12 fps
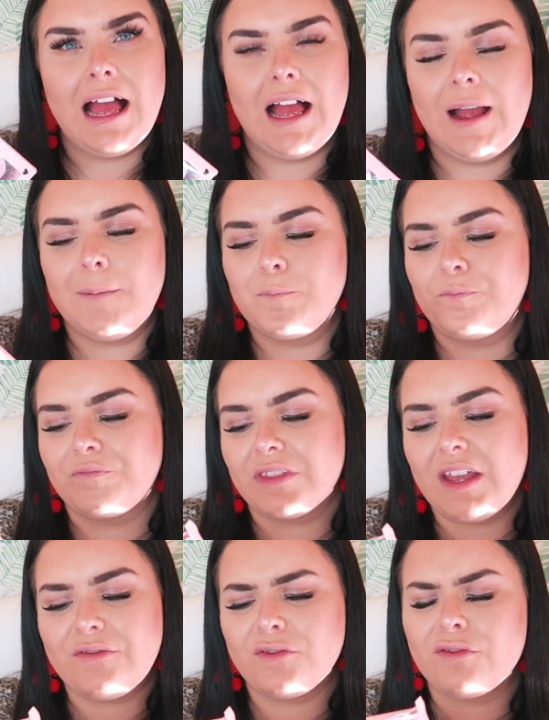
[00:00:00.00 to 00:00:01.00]

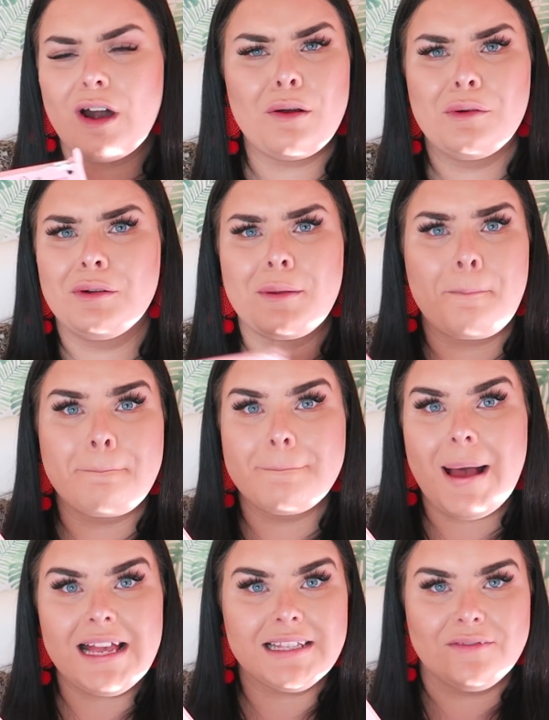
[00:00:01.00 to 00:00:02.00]
They've grown
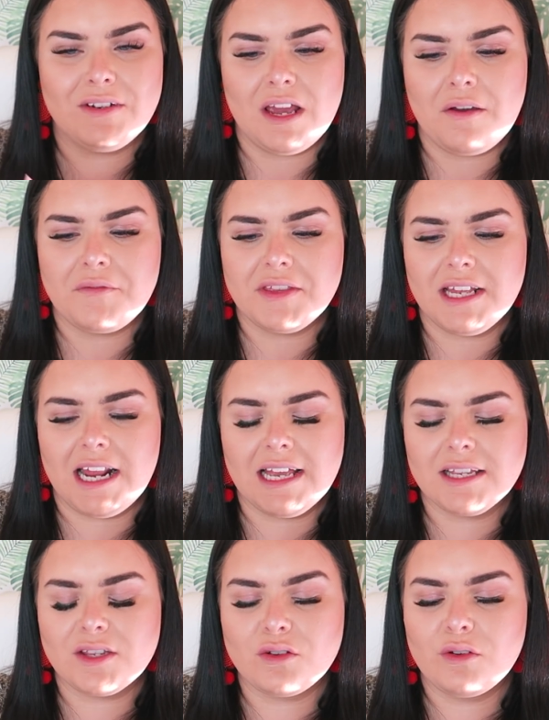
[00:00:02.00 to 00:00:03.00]
massively over the
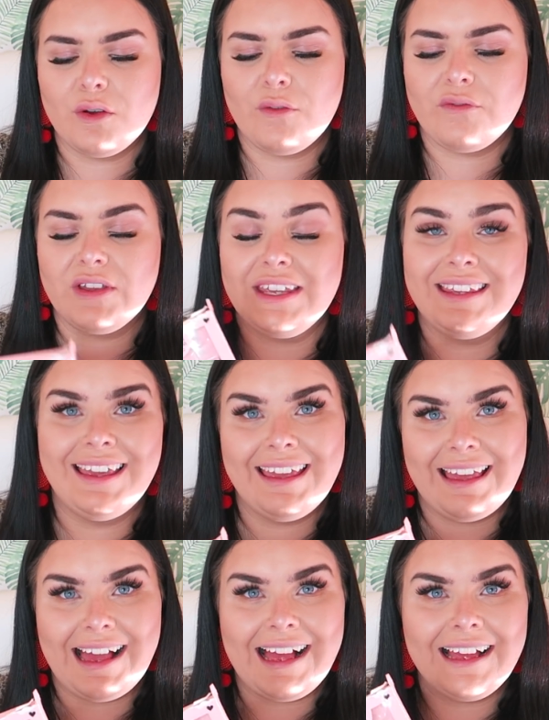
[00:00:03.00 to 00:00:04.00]
last sort of
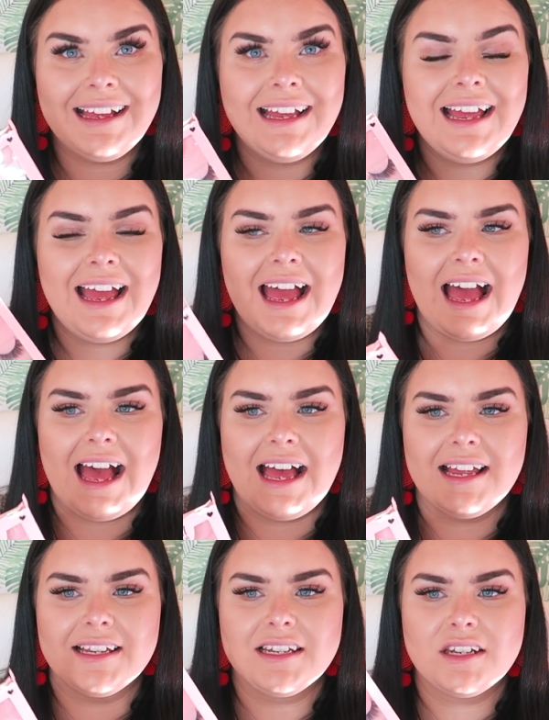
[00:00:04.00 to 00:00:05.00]
year,
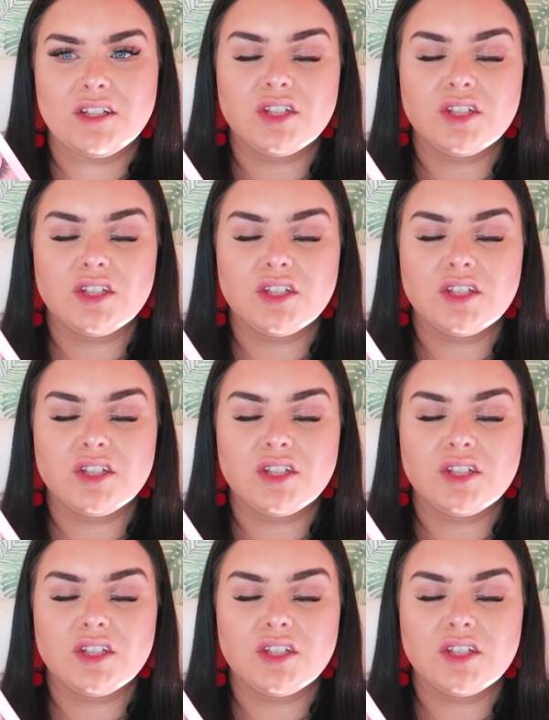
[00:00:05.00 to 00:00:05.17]
and